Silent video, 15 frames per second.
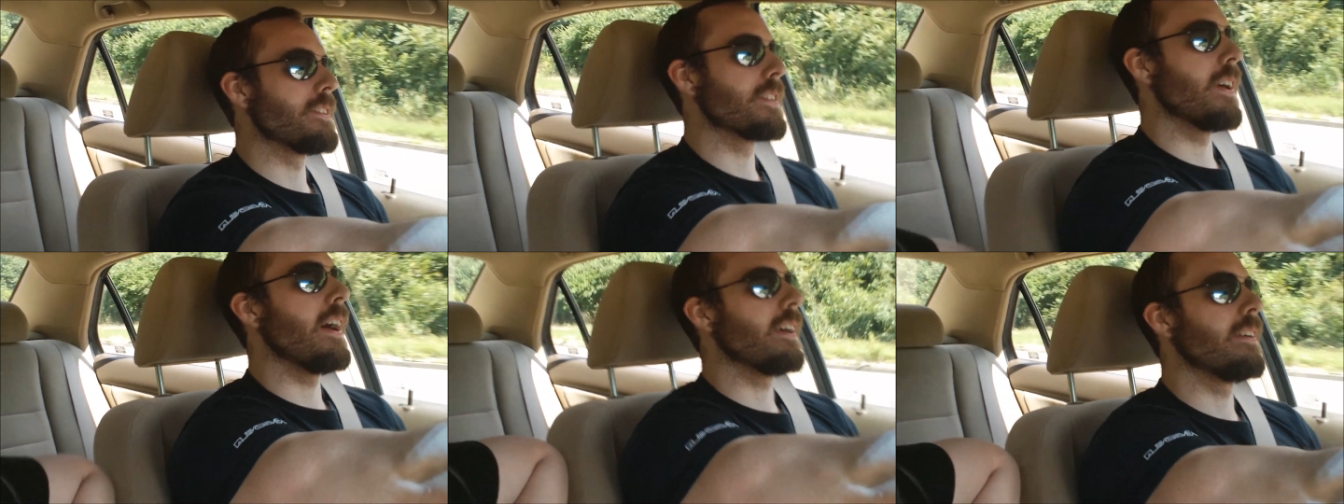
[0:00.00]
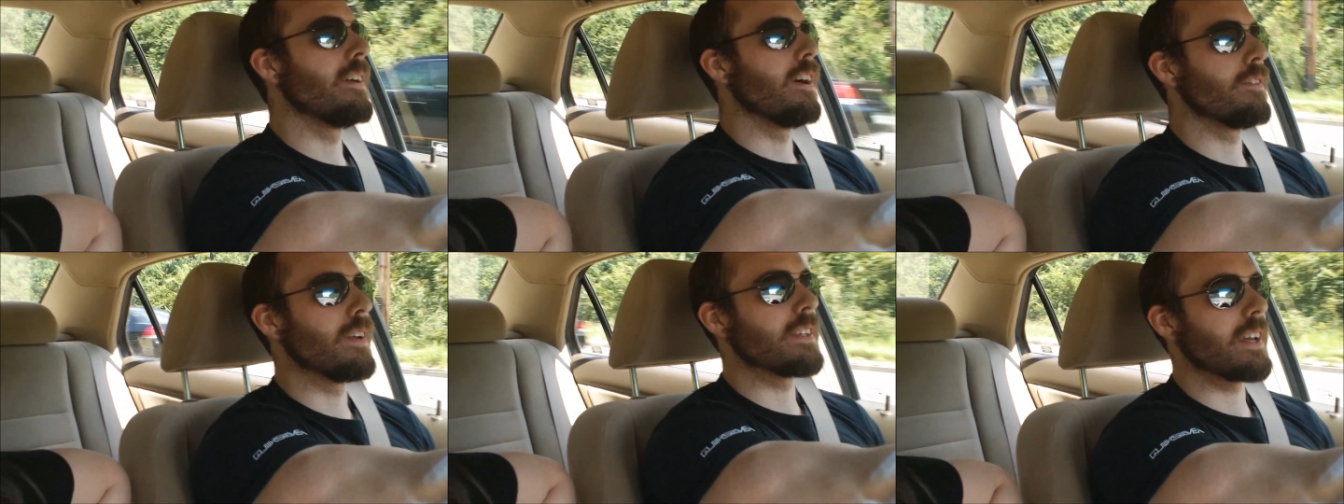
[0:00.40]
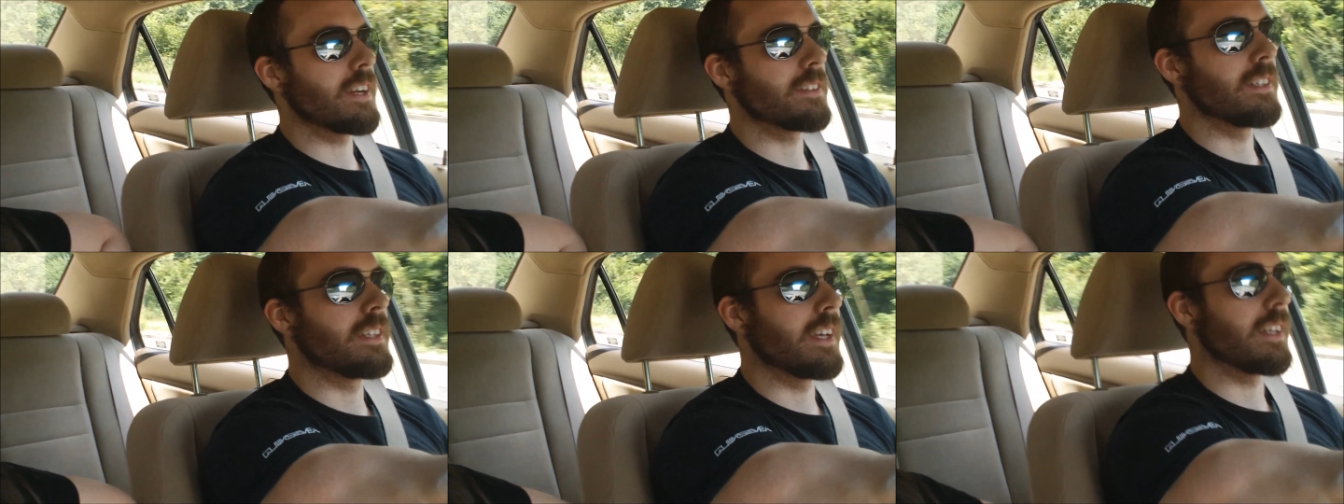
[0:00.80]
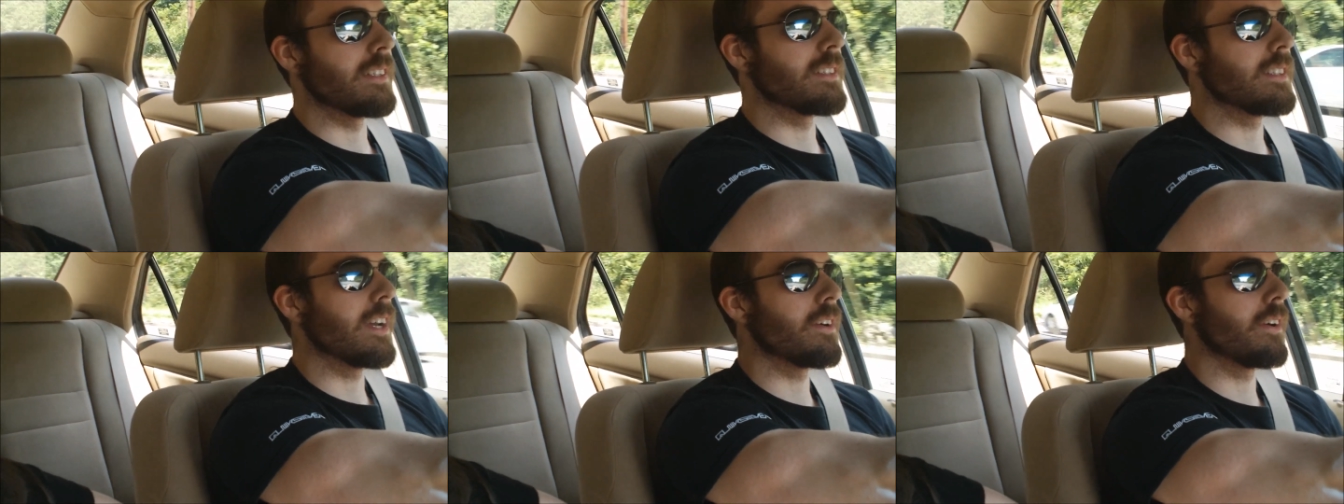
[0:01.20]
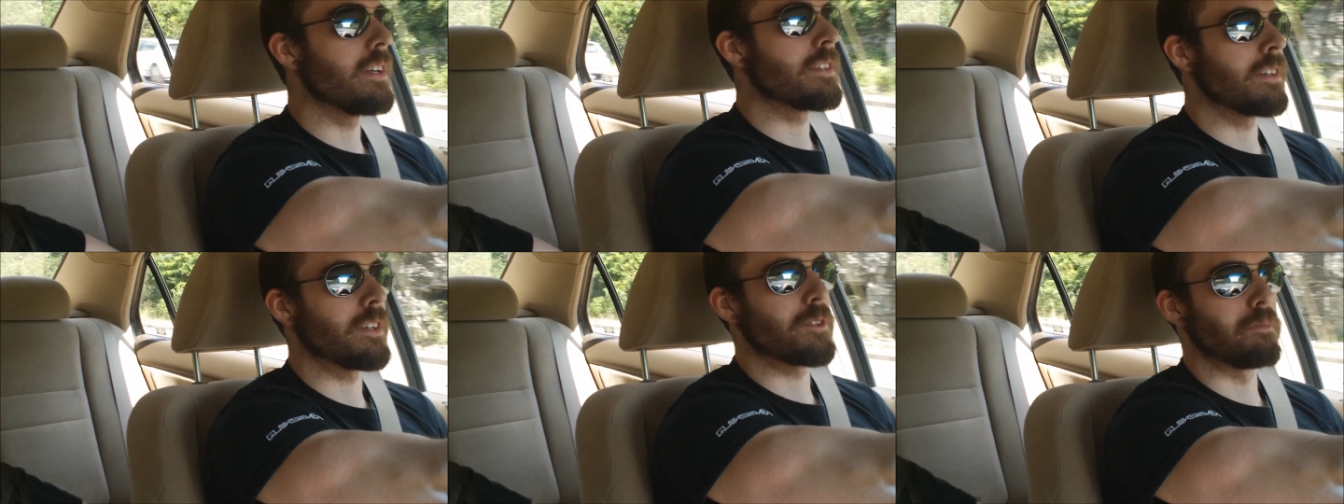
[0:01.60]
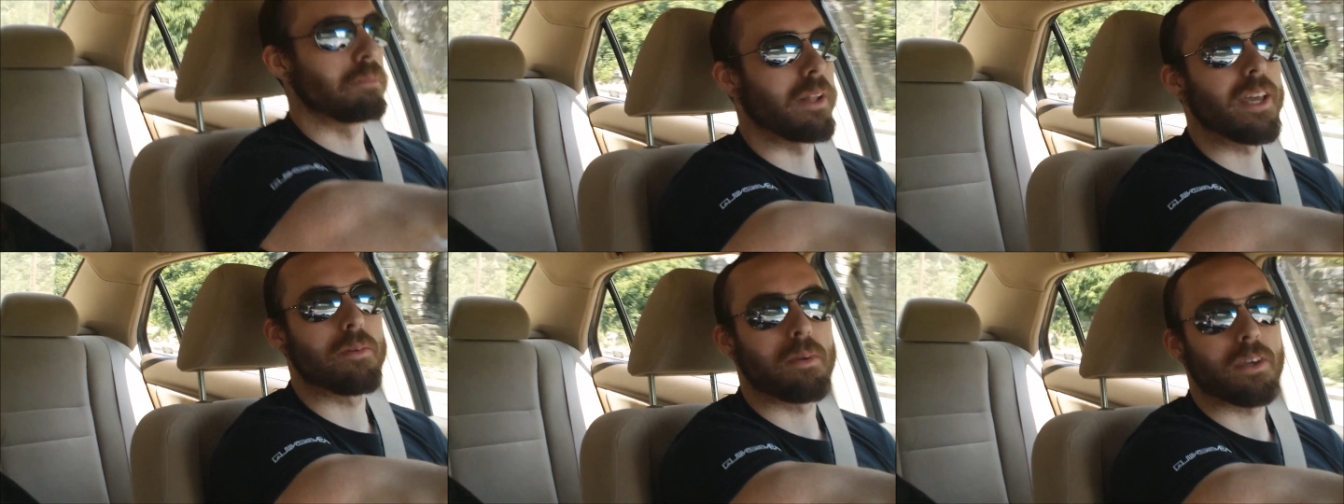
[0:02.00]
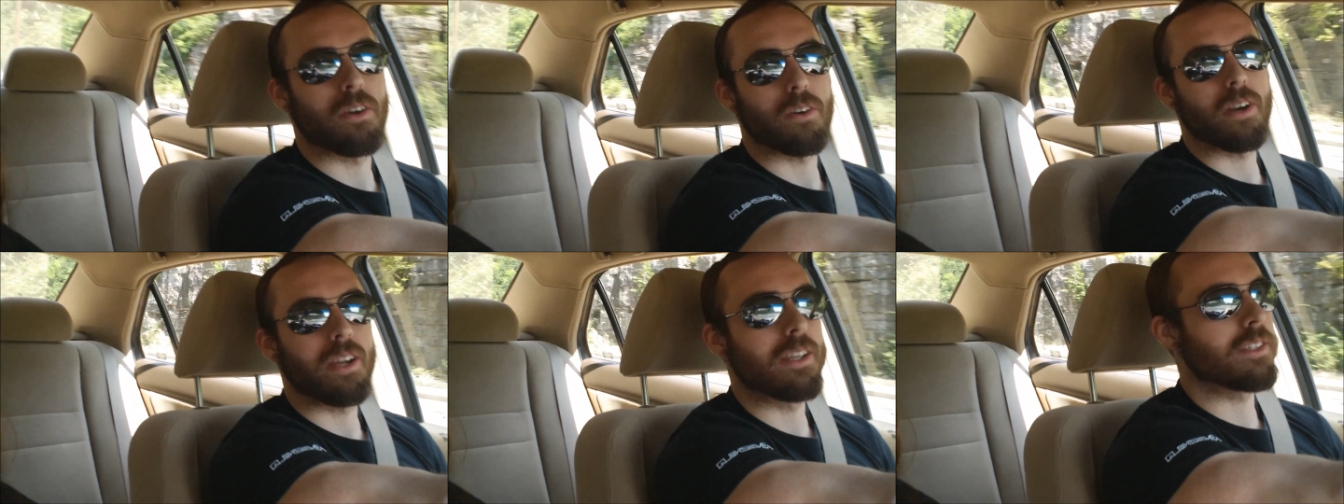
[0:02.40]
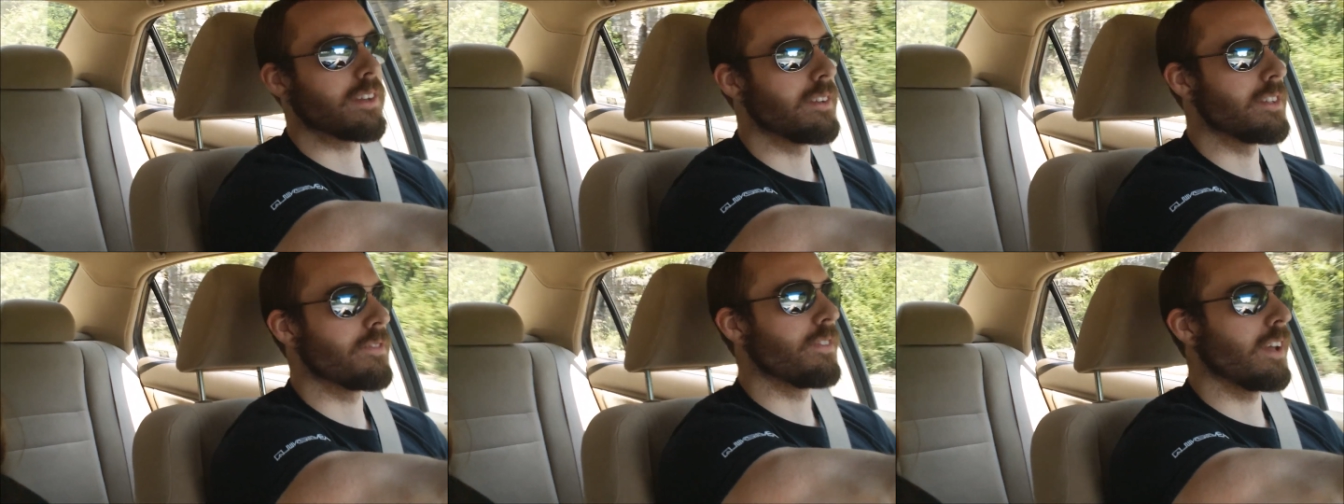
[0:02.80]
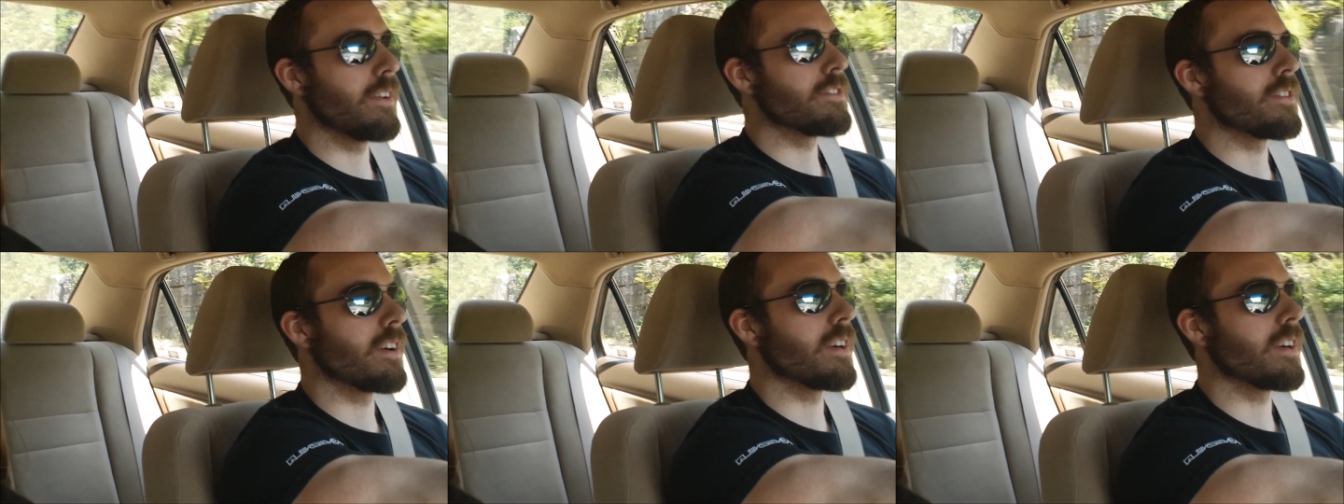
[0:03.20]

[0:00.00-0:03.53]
And so I don't know if he's actually taking steroids and just blaming craze on his failed